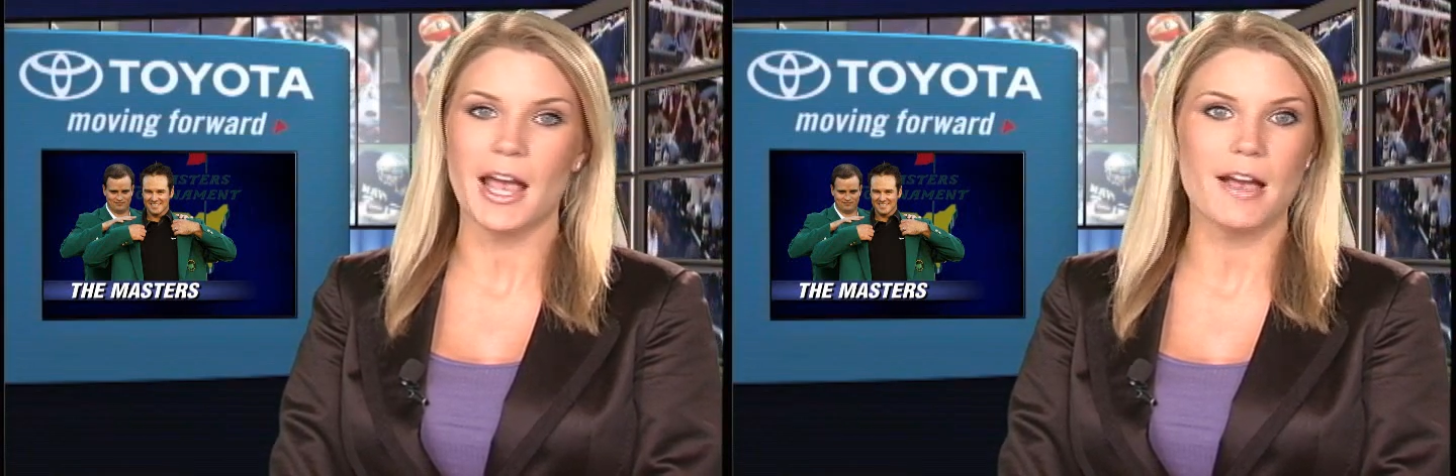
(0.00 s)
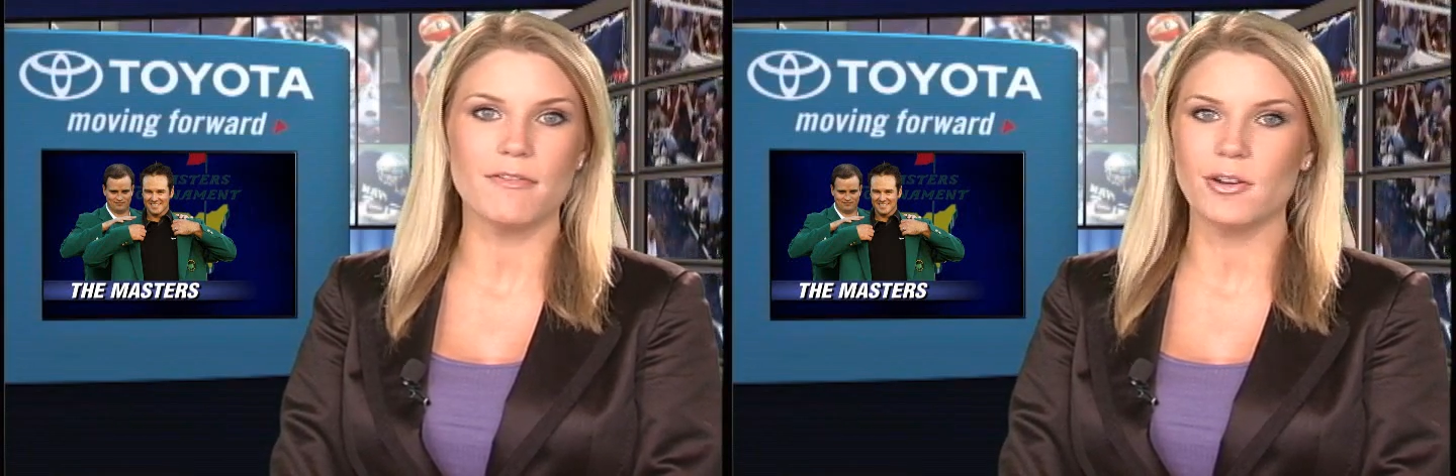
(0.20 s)

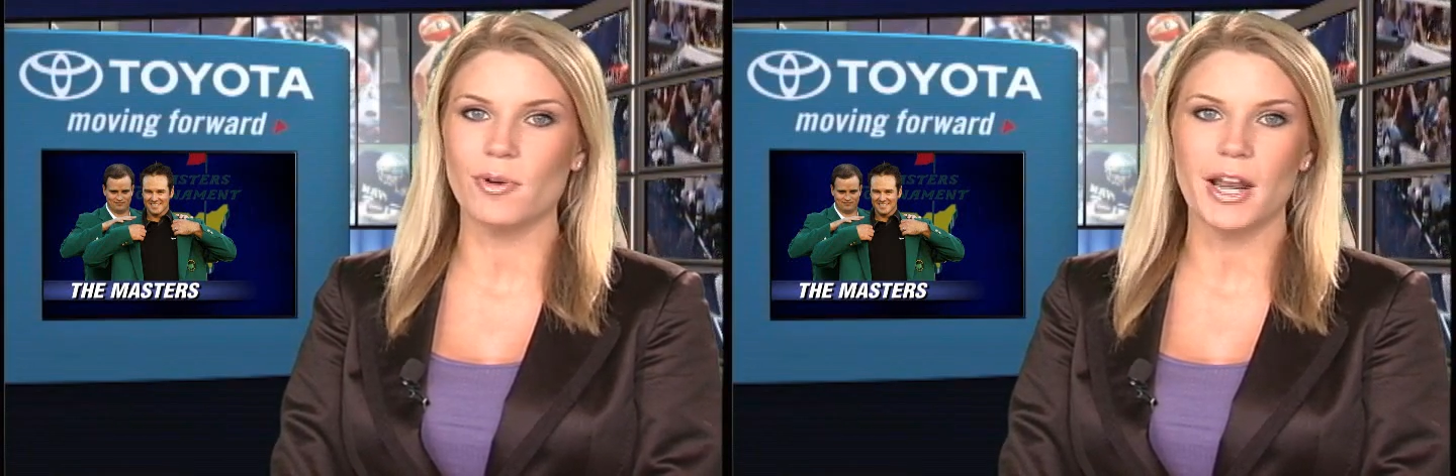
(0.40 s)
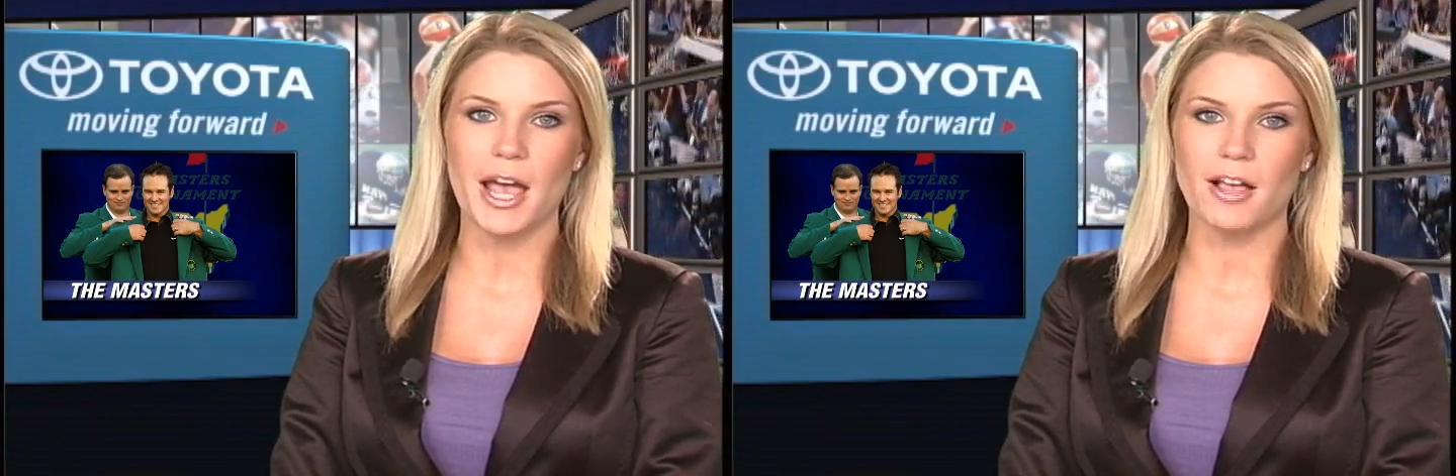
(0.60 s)

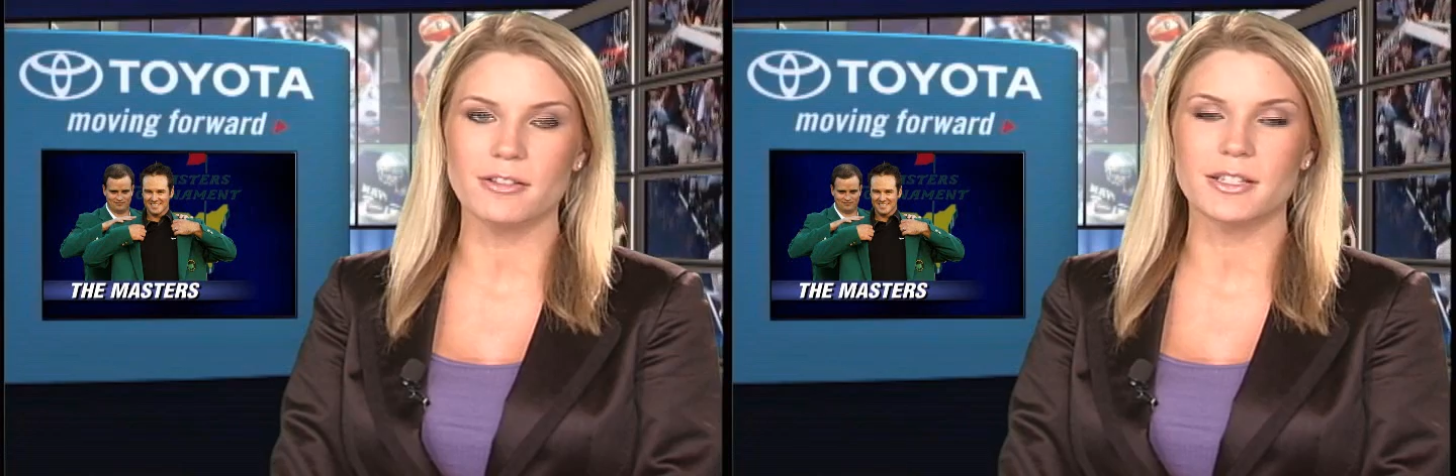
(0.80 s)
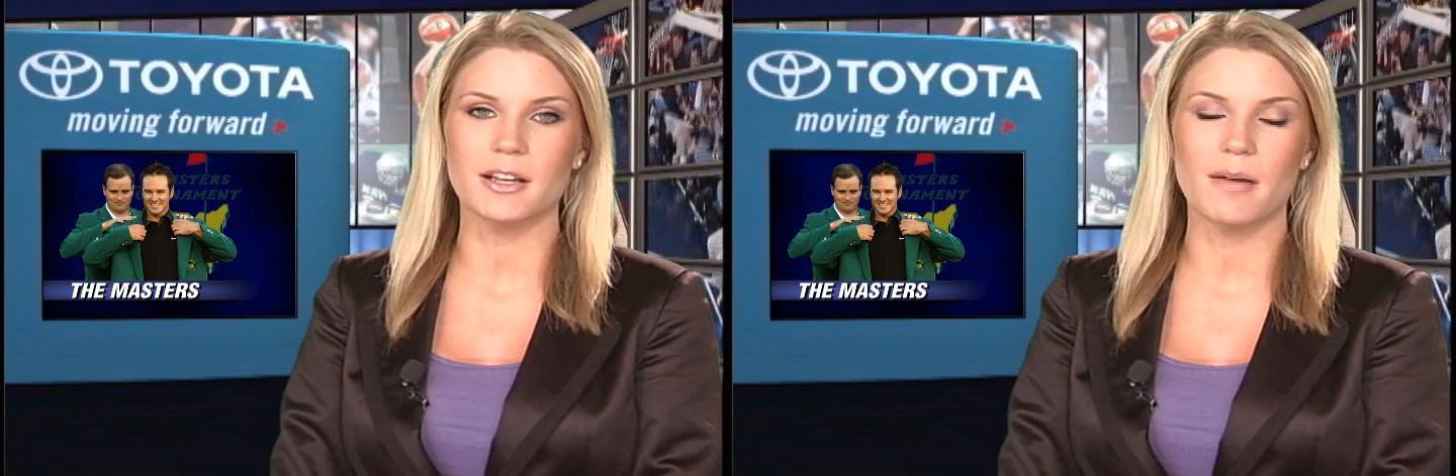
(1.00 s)
everyone
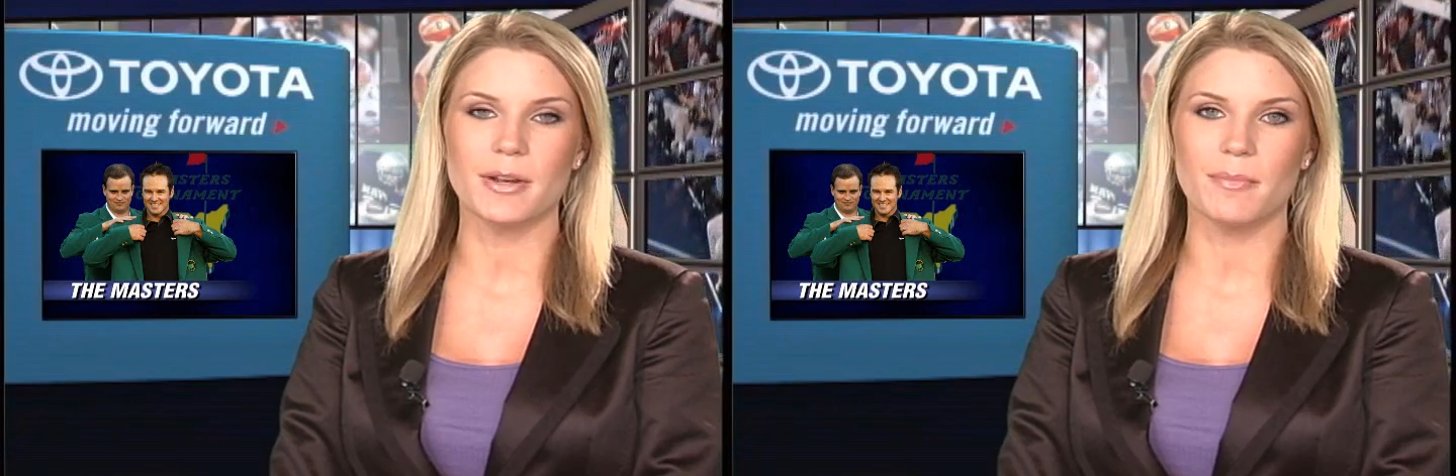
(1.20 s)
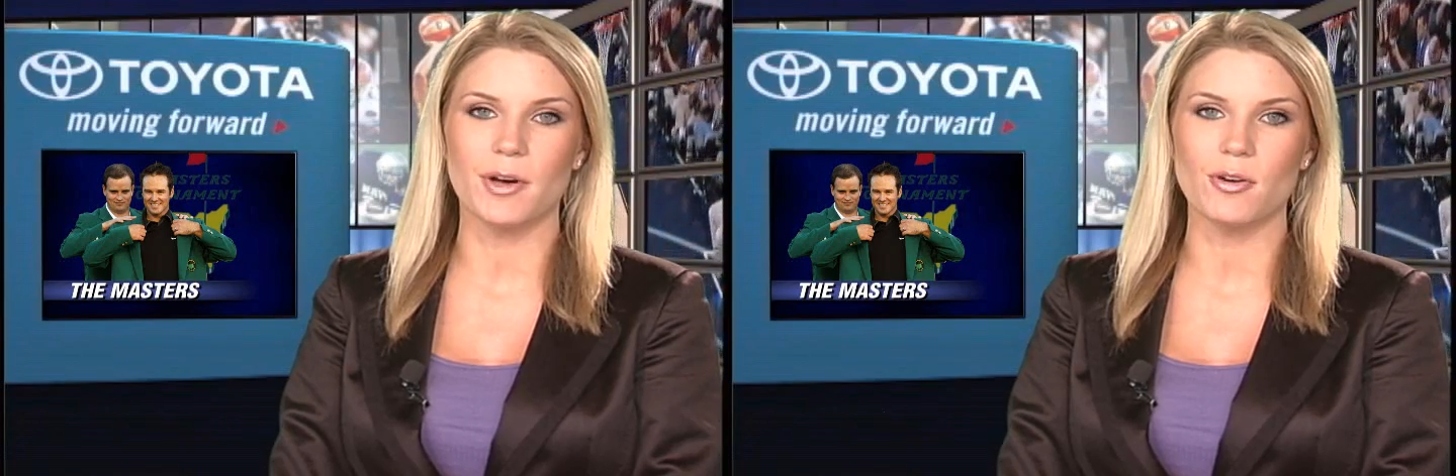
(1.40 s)
else
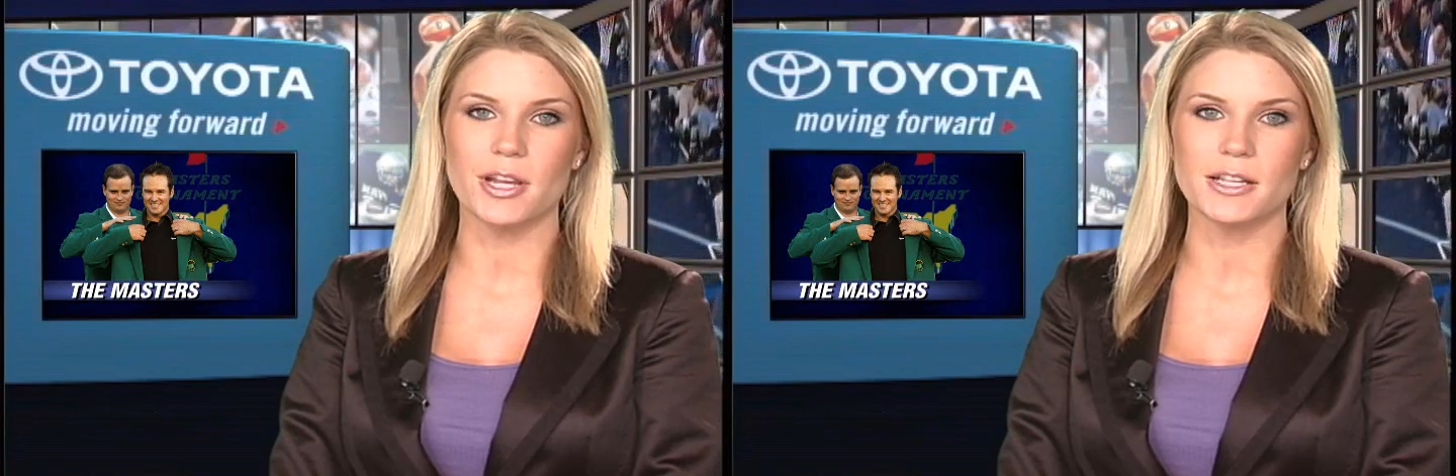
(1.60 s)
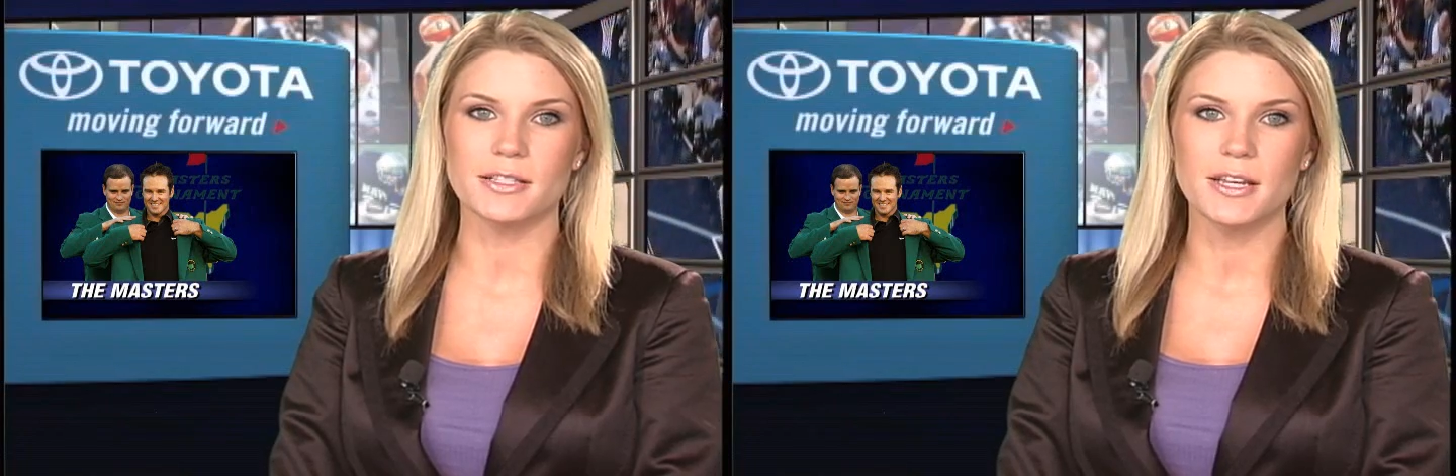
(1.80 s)
succumbing to
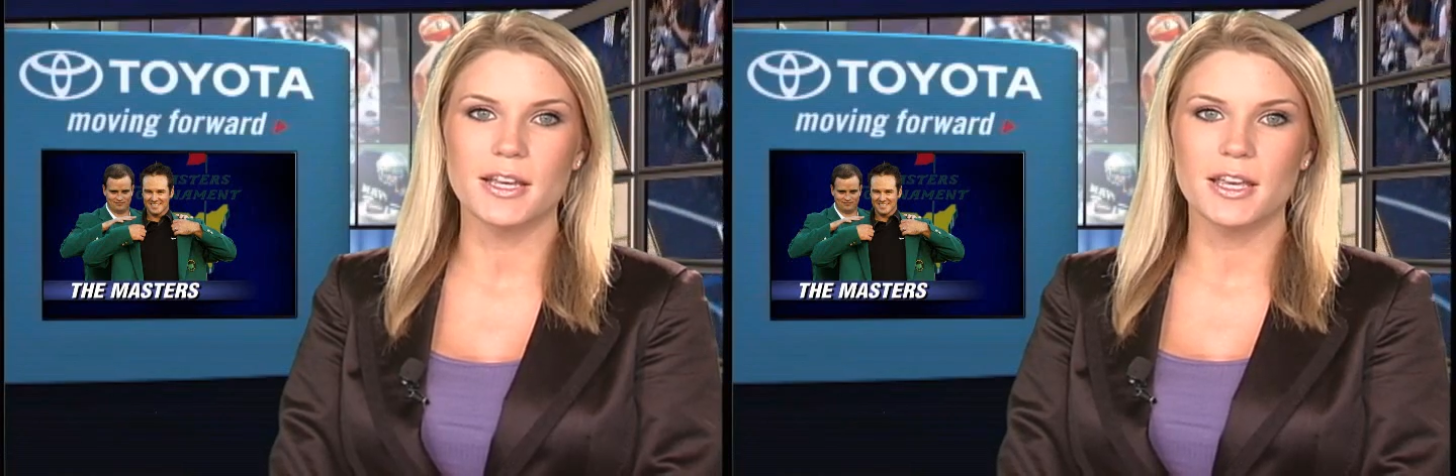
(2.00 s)
bogeys,